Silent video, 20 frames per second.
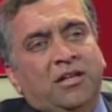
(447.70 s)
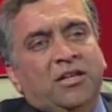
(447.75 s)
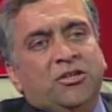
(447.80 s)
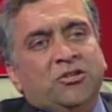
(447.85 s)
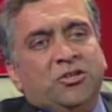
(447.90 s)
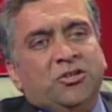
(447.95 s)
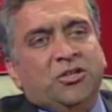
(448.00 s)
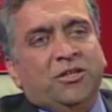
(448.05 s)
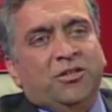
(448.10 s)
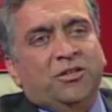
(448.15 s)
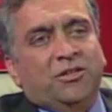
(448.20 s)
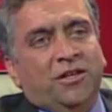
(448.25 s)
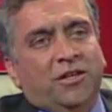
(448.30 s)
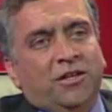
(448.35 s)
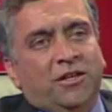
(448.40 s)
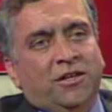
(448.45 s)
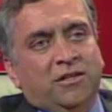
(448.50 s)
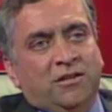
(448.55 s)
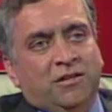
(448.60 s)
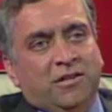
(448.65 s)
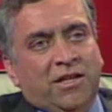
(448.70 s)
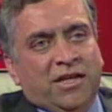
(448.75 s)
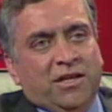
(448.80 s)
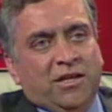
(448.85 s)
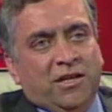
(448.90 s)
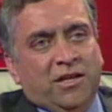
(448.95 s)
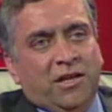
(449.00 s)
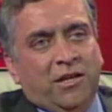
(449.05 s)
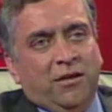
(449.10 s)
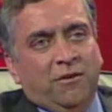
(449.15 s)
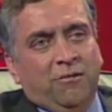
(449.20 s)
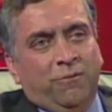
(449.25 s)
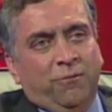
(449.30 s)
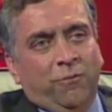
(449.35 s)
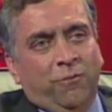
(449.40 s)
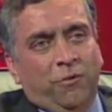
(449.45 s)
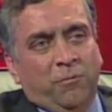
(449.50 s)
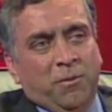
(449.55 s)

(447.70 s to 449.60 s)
interesting thing is 1984,